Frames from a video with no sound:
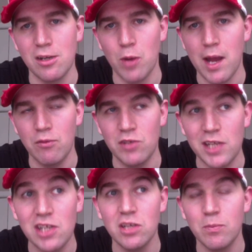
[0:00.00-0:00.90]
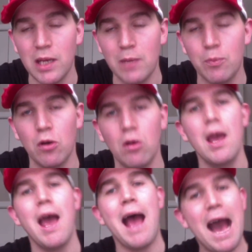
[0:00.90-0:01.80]
around teaching people
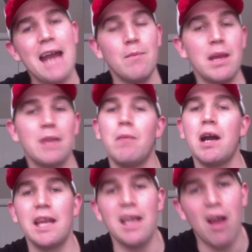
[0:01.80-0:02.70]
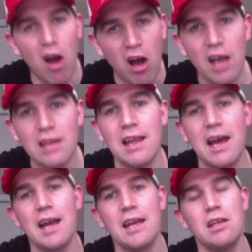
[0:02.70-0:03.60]
how to make money
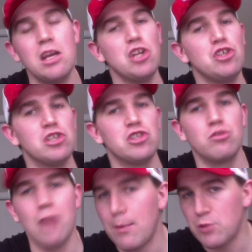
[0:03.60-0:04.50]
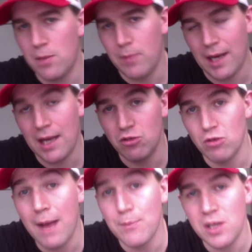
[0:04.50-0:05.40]
online, just drop shipping. And
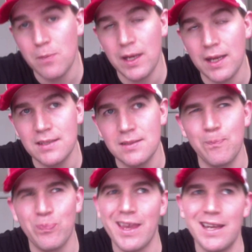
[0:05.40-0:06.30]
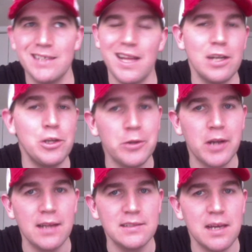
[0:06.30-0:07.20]
drop shipping is, it's not a new
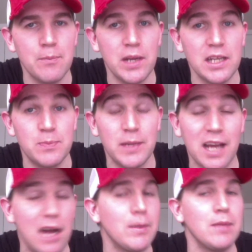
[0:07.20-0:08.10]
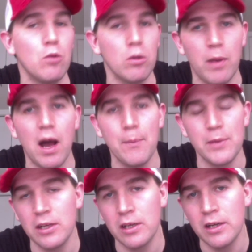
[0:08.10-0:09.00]
concept, but it's becoming more
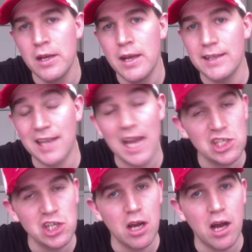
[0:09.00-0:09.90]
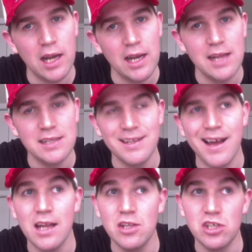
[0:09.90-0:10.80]
popular. It's catching on, and it's
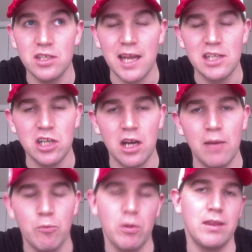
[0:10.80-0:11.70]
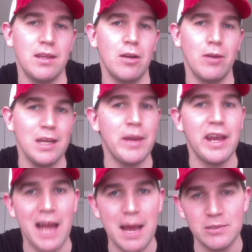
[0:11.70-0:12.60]
not just catching on with, you know,
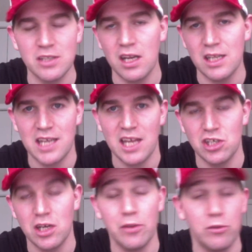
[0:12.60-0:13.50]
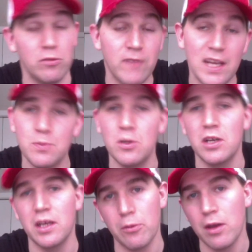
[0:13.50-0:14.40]
eBay and Amazon. It's catching on through
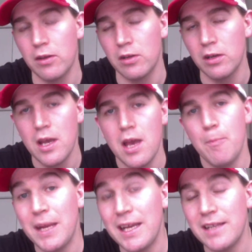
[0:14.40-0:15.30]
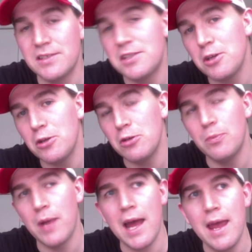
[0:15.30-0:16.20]
Facebook and through other means too.
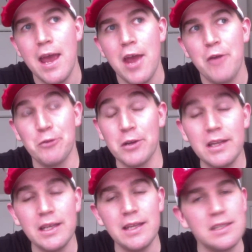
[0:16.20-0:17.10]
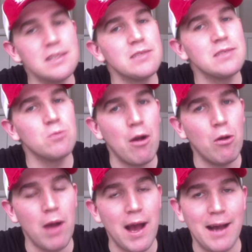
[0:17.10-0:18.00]
But really, this is
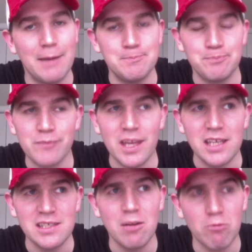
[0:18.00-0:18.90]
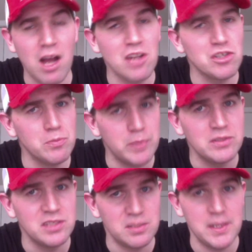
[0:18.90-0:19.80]
how Roger
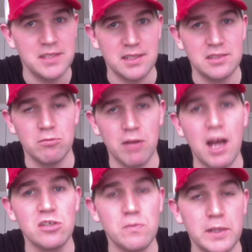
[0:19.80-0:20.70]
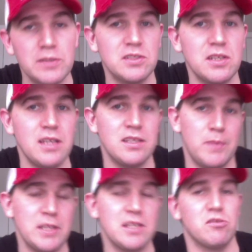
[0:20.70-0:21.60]
built his business. So Roger built his
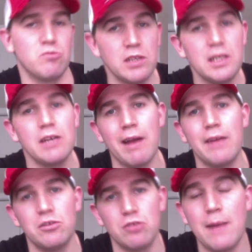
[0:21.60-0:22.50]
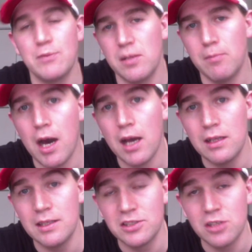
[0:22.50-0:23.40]
business really around the dropship
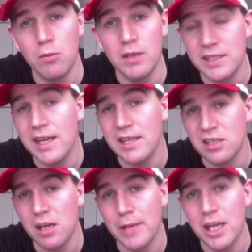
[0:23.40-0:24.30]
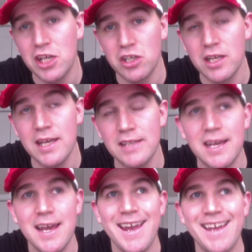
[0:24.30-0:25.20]
model, and so what DS Domination is
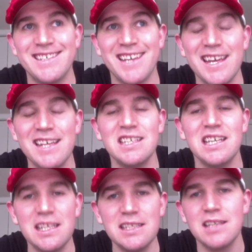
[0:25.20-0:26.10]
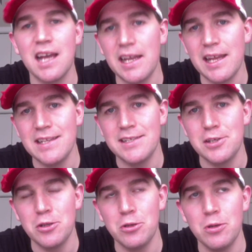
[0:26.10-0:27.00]
his insight
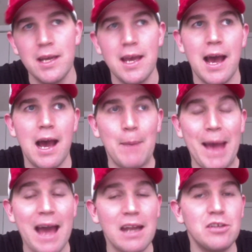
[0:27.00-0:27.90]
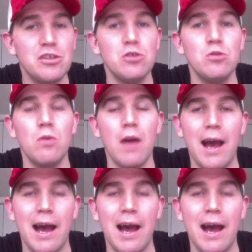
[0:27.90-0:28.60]
into how to do